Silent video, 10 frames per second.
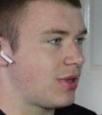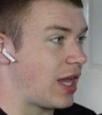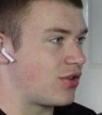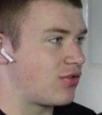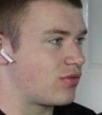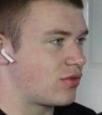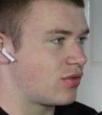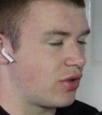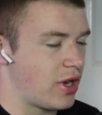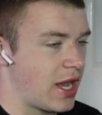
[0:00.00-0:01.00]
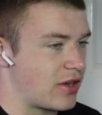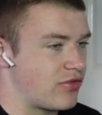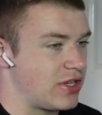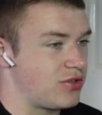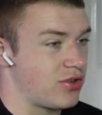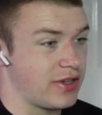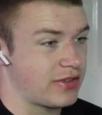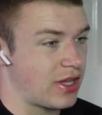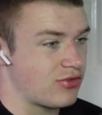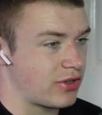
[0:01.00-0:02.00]
increase your
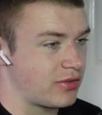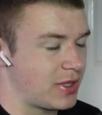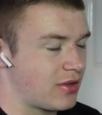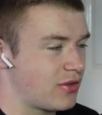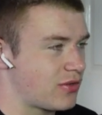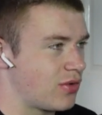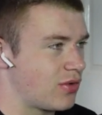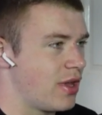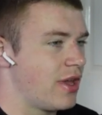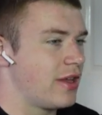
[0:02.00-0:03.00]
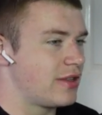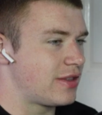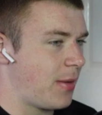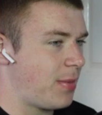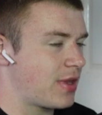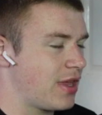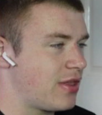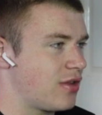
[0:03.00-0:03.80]
eccentric speed. So typically